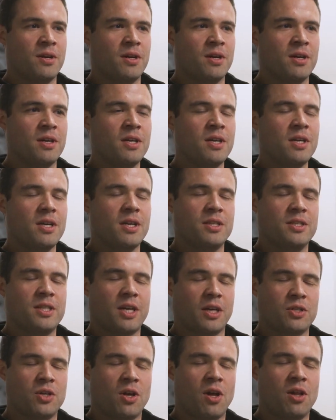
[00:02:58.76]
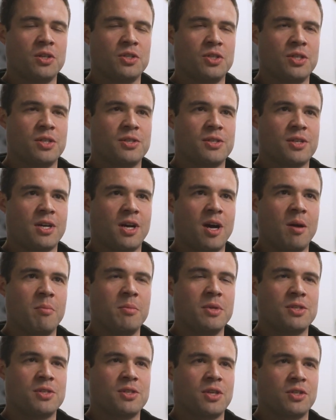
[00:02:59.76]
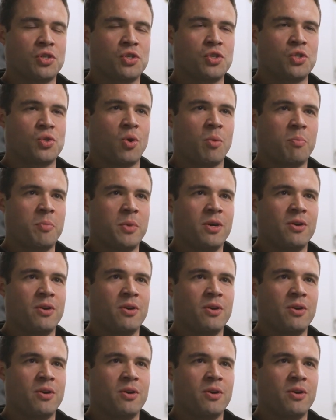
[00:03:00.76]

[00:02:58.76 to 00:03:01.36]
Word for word: the technology has come in such a short